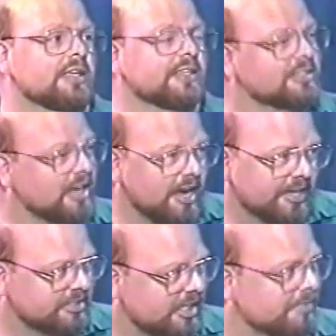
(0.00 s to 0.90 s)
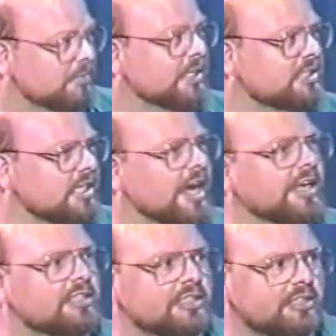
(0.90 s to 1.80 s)
And this guy is claiming to be a
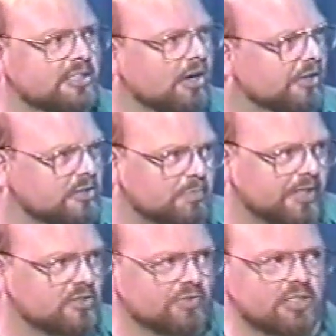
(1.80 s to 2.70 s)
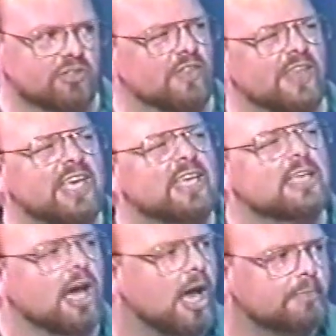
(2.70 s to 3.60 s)
scientist, and all his best friends are the
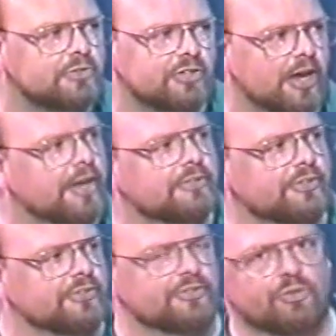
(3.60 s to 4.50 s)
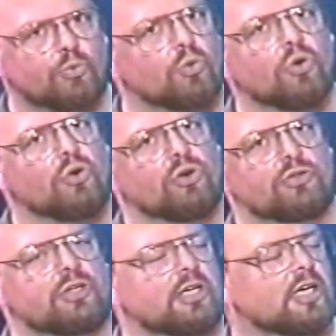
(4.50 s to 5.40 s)
top scientists in the world.